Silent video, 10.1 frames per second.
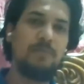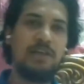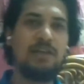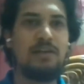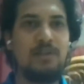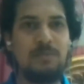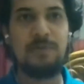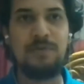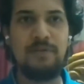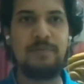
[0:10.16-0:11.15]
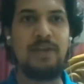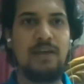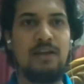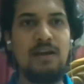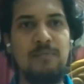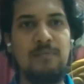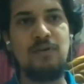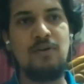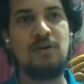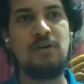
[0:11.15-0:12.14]
and other people will be taking up
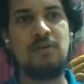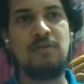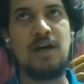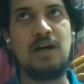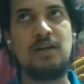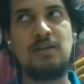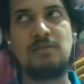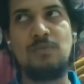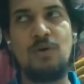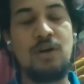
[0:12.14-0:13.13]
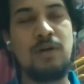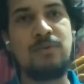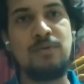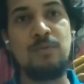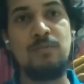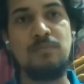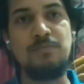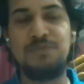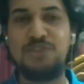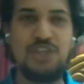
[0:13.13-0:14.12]
on our walk up to
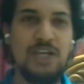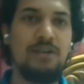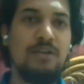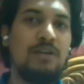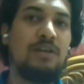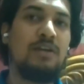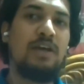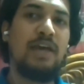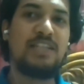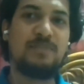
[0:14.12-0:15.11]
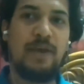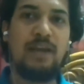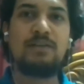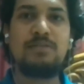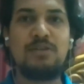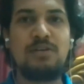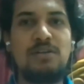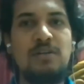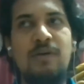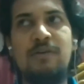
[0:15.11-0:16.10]
the GI. Expect certain
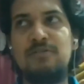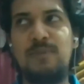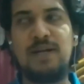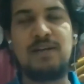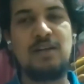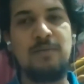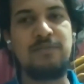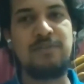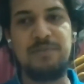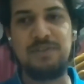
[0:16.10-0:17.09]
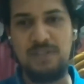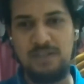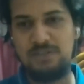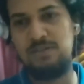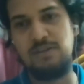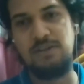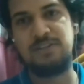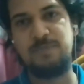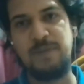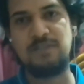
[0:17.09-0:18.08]
amount of matter coming from this session.
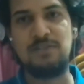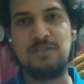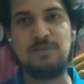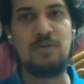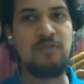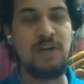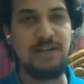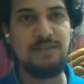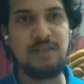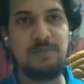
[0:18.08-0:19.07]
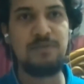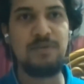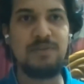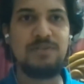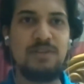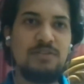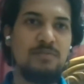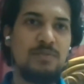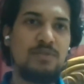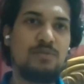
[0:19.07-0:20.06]
Expect certain amount of guidance coming from this
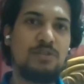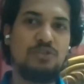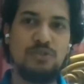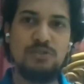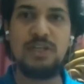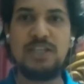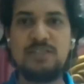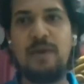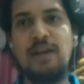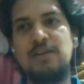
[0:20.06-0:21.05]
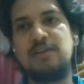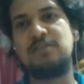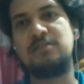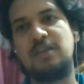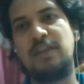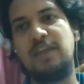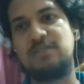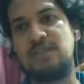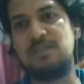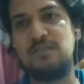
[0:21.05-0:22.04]
session. But what you shouldn't expect is an
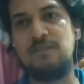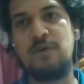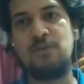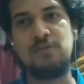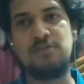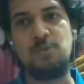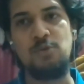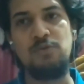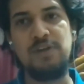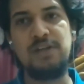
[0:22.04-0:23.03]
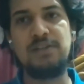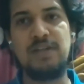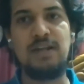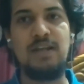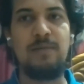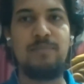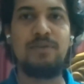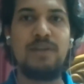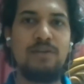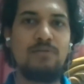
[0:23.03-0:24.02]
extensive amount of spoon feeding that will happen.
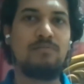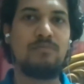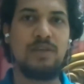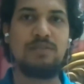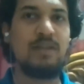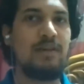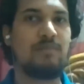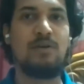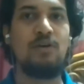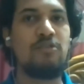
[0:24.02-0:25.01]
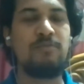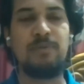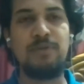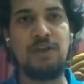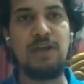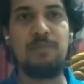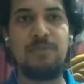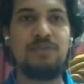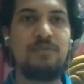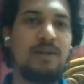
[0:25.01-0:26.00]
That you is like a lot of people think
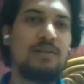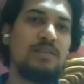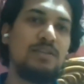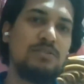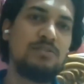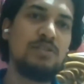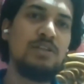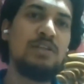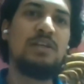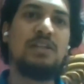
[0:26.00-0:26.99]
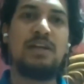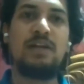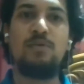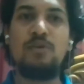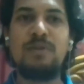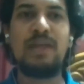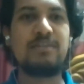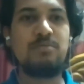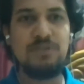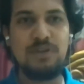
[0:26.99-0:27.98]
happens in matter sessions. But I won't be
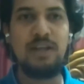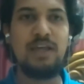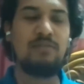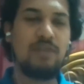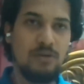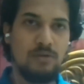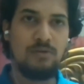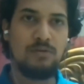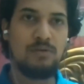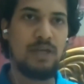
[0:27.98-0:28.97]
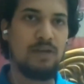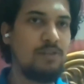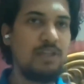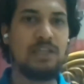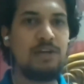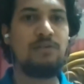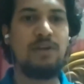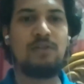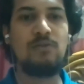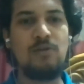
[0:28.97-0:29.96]
explicitly giving you everything that you
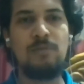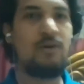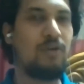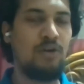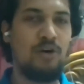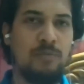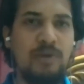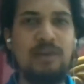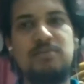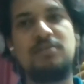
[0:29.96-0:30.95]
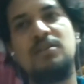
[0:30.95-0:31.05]
need to know about economics.